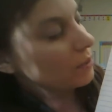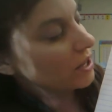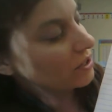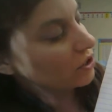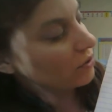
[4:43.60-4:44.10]

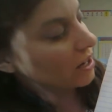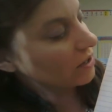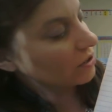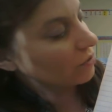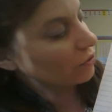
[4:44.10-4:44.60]
plus
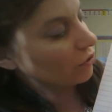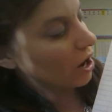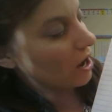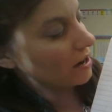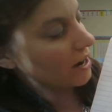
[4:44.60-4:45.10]
3. So
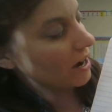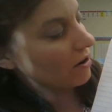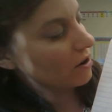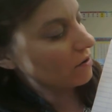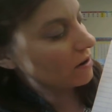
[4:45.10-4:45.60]
draw an
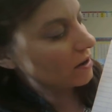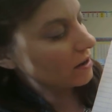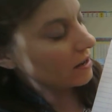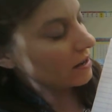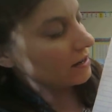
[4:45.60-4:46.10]
arrow
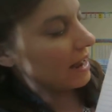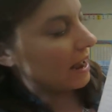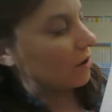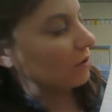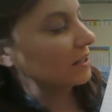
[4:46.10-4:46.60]

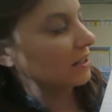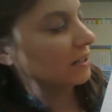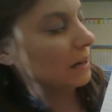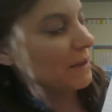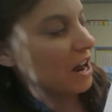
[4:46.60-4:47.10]
down because this
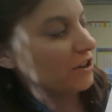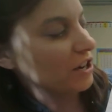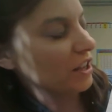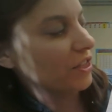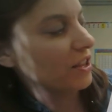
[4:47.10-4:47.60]
is going to be
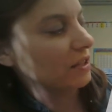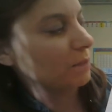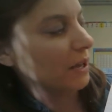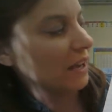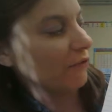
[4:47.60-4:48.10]
underneath this
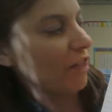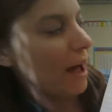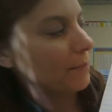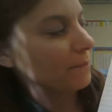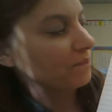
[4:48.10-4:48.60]
P
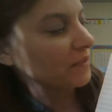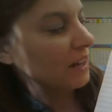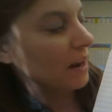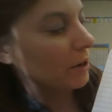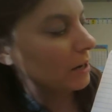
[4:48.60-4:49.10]
flap.
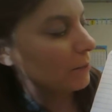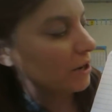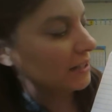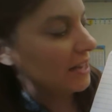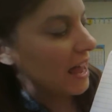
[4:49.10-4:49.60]
And I want you to
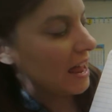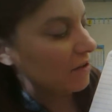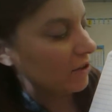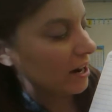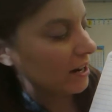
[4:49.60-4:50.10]
put a
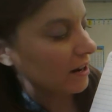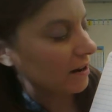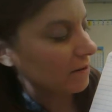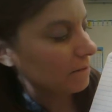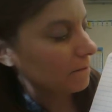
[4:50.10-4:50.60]
10 right
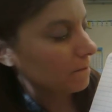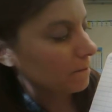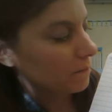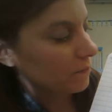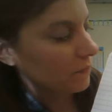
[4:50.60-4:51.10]
here.
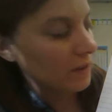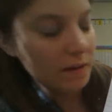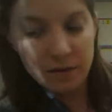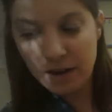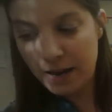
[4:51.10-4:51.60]

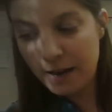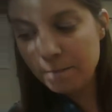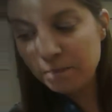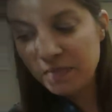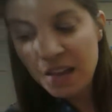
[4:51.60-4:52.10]

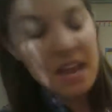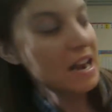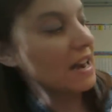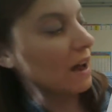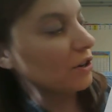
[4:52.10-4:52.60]
Okay?
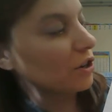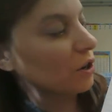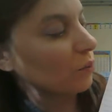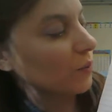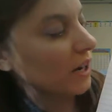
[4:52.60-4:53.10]
Now you're going
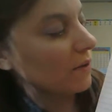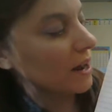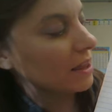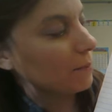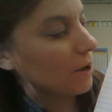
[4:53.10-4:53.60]
to
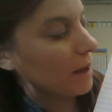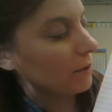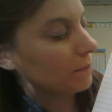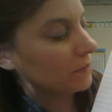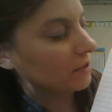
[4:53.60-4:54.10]
rewrite the
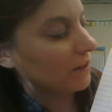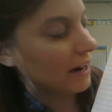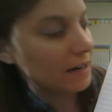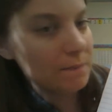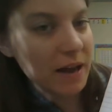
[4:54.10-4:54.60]
problem.
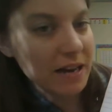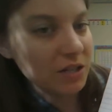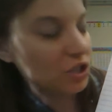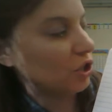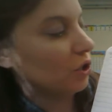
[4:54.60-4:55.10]
Divided by
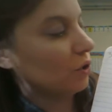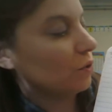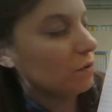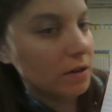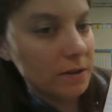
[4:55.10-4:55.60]

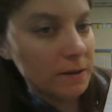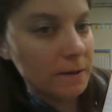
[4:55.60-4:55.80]
2